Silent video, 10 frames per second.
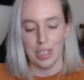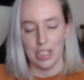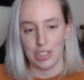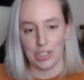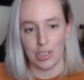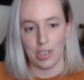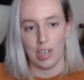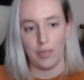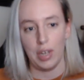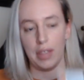to start
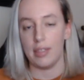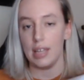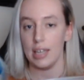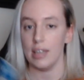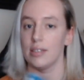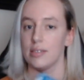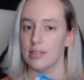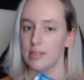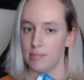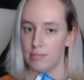off with the
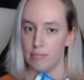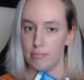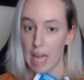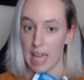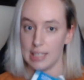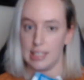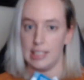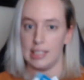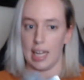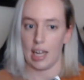
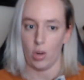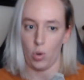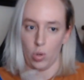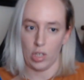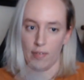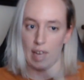magazines that I got a hold of,